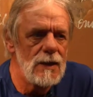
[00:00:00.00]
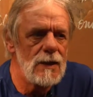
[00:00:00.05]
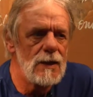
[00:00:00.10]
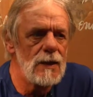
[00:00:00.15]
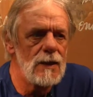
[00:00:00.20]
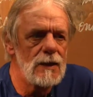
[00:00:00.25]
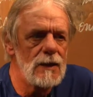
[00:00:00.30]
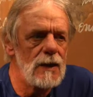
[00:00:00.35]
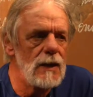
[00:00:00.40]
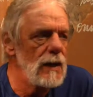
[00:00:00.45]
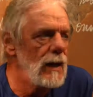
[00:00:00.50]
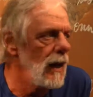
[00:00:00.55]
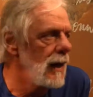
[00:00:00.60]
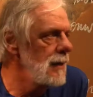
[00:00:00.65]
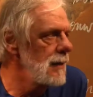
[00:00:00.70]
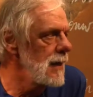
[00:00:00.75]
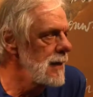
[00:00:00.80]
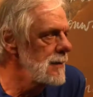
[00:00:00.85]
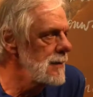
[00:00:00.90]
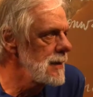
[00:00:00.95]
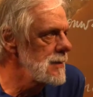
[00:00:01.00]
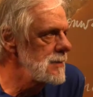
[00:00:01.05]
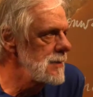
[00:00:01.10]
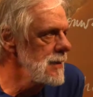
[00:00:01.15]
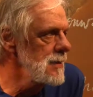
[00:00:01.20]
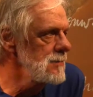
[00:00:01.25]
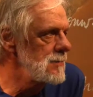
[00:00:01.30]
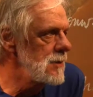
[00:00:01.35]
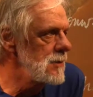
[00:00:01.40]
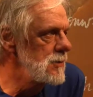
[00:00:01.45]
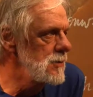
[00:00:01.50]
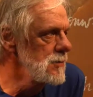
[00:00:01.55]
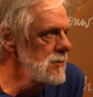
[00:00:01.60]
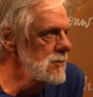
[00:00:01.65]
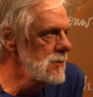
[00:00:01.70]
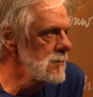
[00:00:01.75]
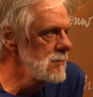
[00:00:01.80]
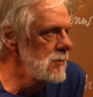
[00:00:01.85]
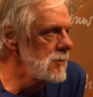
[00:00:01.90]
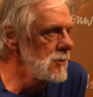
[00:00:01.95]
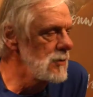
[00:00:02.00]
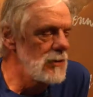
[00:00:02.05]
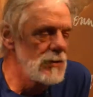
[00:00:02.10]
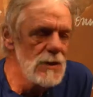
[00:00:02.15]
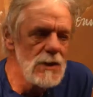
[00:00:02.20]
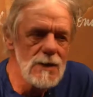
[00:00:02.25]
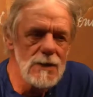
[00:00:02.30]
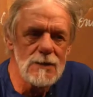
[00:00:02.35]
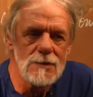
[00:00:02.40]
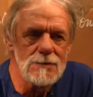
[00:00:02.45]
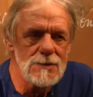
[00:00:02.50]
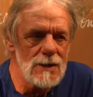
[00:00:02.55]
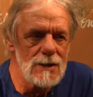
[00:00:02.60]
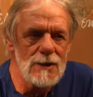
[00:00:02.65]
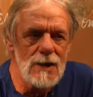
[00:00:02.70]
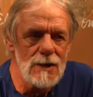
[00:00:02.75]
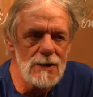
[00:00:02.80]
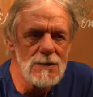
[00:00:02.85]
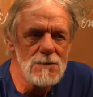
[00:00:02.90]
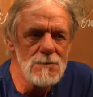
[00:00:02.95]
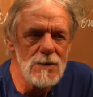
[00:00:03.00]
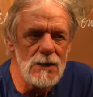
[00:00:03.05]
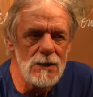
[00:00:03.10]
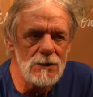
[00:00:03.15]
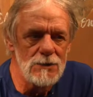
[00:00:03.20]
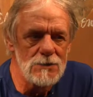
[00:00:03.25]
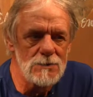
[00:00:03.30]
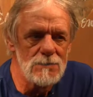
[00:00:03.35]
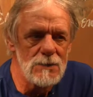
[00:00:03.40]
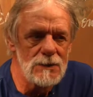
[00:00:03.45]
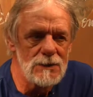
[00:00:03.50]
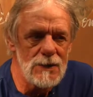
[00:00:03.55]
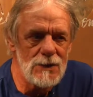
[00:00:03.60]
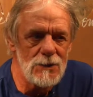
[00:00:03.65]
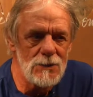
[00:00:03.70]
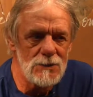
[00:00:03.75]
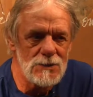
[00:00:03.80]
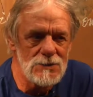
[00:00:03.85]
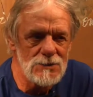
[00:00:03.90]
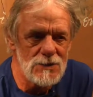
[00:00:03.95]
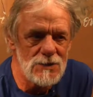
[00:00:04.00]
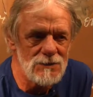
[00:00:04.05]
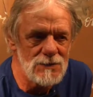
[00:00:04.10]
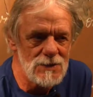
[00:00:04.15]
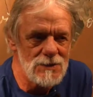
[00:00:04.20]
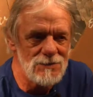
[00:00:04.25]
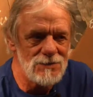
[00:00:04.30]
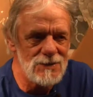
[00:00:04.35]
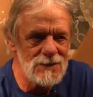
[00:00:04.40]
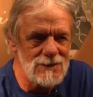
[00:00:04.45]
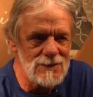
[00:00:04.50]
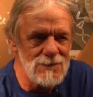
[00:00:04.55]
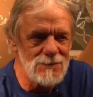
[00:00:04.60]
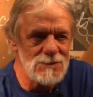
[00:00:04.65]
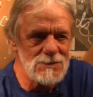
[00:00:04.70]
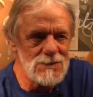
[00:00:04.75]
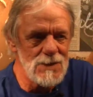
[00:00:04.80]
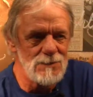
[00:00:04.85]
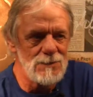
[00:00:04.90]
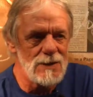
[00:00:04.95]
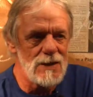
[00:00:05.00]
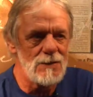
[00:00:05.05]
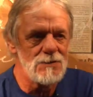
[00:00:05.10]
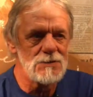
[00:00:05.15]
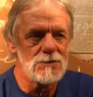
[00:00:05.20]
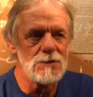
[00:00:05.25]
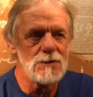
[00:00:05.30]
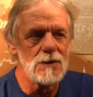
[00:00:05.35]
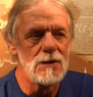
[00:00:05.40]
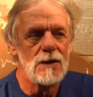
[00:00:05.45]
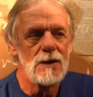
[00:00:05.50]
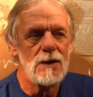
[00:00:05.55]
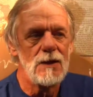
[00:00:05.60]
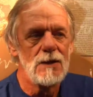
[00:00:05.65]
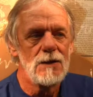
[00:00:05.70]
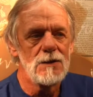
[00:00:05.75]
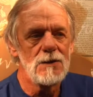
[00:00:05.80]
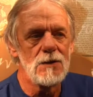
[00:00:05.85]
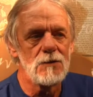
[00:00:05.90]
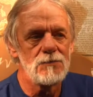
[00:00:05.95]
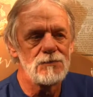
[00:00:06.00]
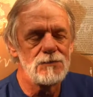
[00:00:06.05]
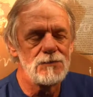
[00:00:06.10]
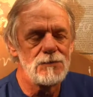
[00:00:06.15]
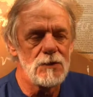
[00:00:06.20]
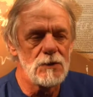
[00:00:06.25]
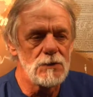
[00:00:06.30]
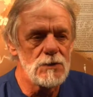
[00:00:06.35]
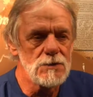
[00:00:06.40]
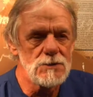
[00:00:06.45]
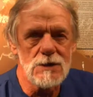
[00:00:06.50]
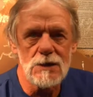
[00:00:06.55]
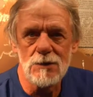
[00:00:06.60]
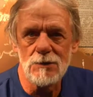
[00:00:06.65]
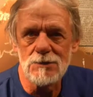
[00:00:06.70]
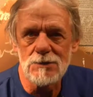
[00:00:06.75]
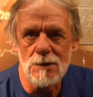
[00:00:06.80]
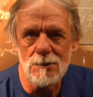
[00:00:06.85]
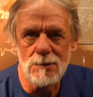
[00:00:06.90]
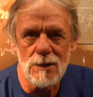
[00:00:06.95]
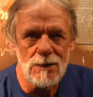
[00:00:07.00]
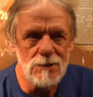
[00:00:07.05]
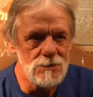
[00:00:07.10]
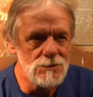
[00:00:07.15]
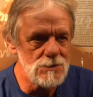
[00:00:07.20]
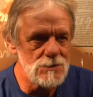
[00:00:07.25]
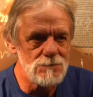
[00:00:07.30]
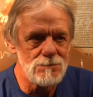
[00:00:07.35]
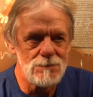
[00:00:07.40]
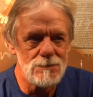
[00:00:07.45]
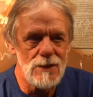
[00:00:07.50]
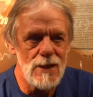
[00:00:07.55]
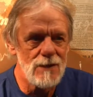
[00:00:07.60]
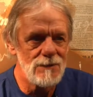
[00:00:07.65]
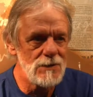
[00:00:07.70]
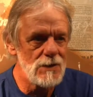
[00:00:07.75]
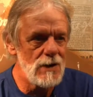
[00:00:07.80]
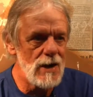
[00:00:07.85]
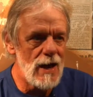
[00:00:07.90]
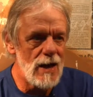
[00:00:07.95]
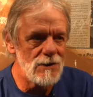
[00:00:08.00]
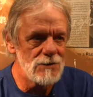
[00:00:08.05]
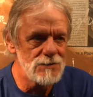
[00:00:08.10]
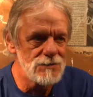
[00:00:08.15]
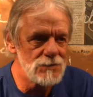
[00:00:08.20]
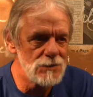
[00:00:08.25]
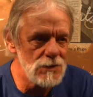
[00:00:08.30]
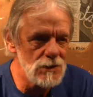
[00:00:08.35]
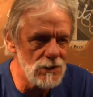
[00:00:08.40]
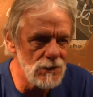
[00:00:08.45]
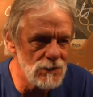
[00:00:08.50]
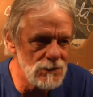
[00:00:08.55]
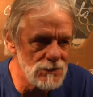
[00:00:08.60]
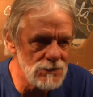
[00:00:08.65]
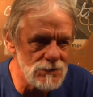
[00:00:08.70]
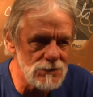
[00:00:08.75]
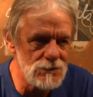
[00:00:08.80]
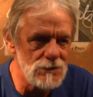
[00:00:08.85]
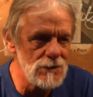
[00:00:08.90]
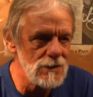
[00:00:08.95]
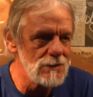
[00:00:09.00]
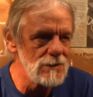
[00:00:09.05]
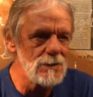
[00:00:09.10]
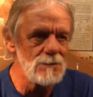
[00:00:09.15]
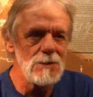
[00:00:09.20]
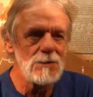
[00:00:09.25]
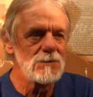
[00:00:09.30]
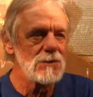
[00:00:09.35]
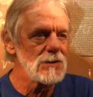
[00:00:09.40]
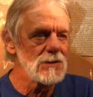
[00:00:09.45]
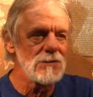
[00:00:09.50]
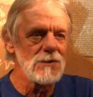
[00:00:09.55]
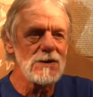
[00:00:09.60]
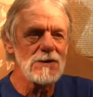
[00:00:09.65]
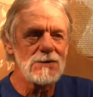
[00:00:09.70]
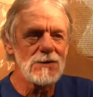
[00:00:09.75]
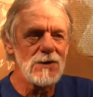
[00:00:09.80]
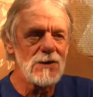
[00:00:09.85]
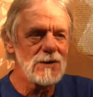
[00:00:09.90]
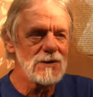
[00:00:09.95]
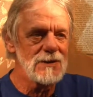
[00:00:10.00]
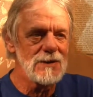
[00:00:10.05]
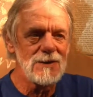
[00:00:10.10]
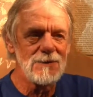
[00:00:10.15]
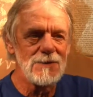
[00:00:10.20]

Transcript: And, and they, they seemed to do some good things. I got emails, but they always sort of conflicted with something I was doing. You know, focusing on somebody who's had their house foreclosed on. I mean, what a great target.